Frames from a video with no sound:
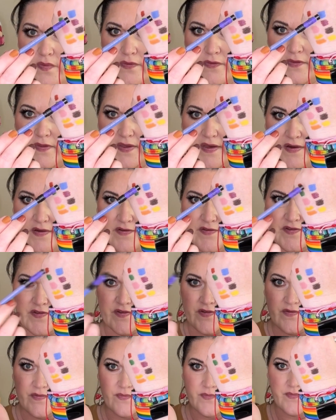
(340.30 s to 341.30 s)

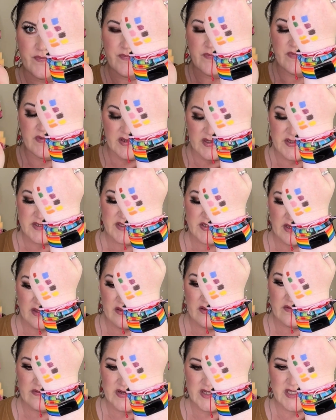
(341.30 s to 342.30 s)
yes, I
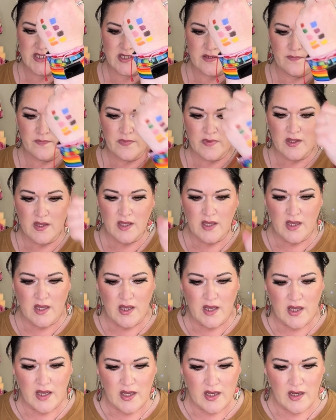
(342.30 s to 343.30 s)
love it.
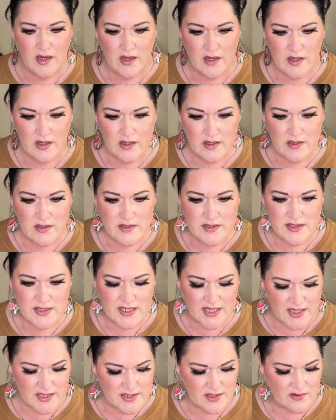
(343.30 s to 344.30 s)

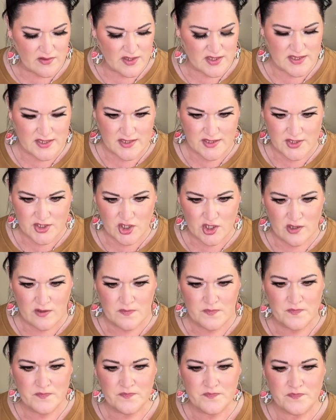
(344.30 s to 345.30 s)
Psychedelic Sister,
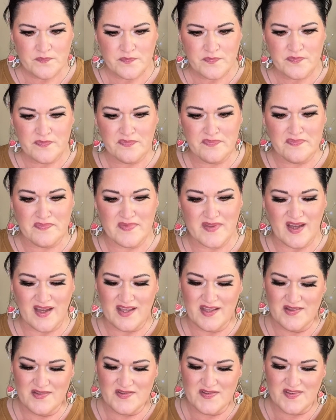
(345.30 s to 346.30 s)
I
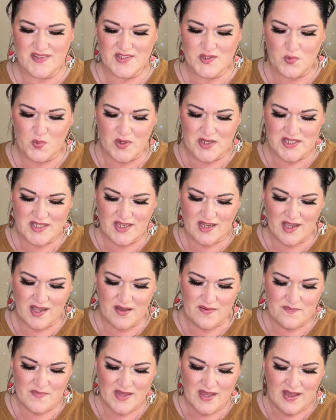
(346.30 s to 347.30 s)
used this one
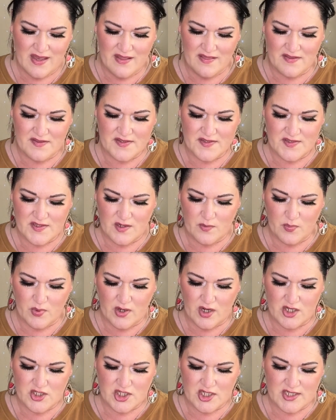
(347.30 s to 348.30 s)
time. This isn't a
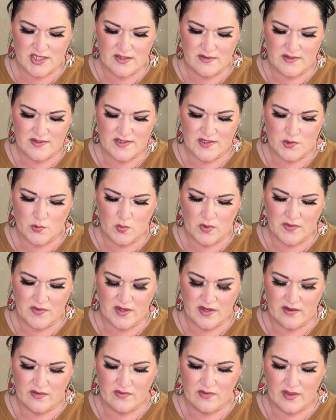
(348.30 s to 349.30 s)
project, and this is one
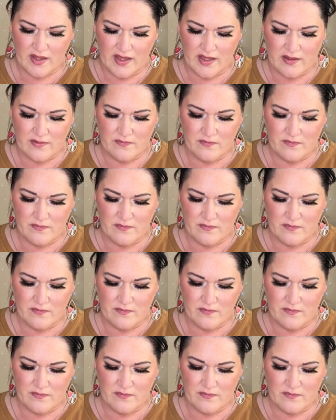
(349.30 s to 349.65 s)
that like,